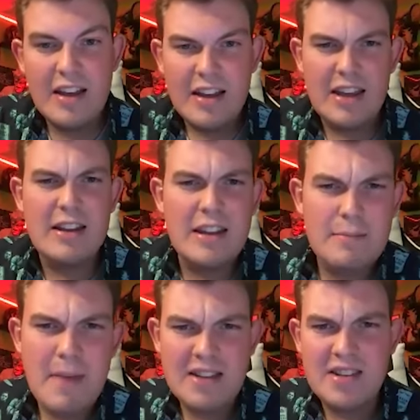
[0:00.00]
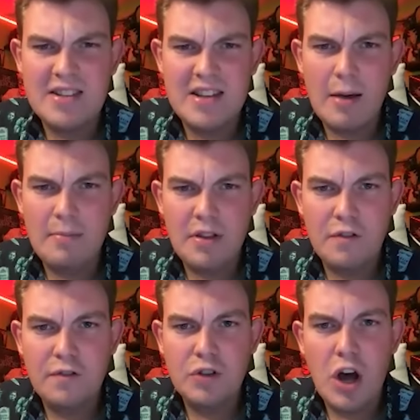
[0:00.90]
It, it messes up the
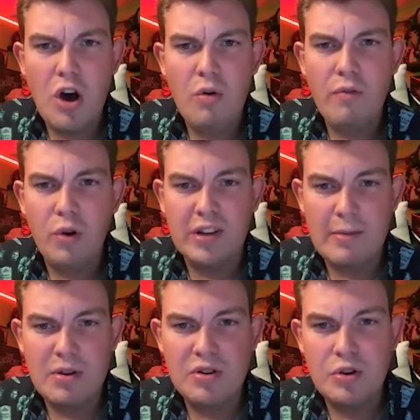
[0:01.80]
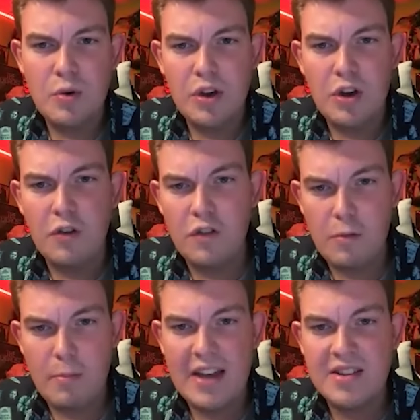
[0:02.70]
flow of what they've been doing over the
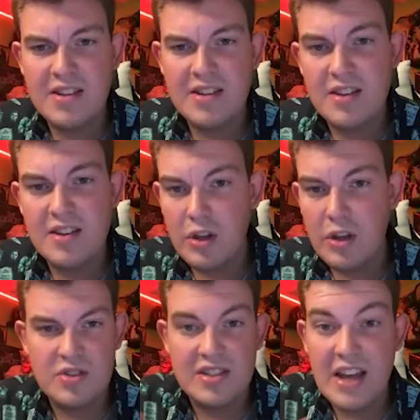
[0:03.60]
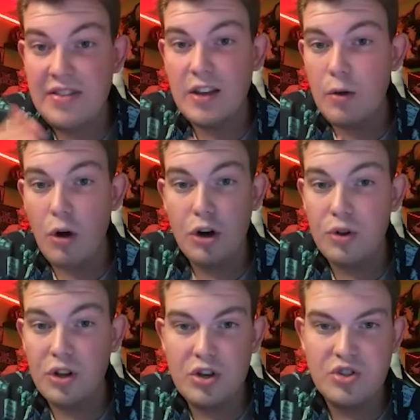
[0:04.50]
past several years because I think they were on a really
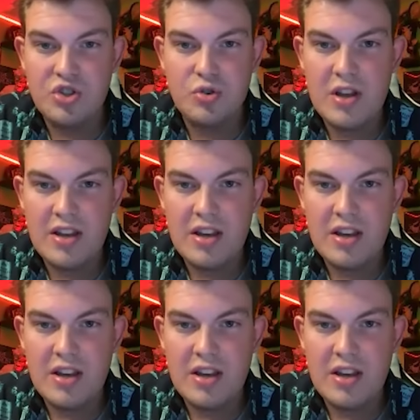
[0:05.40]
good streak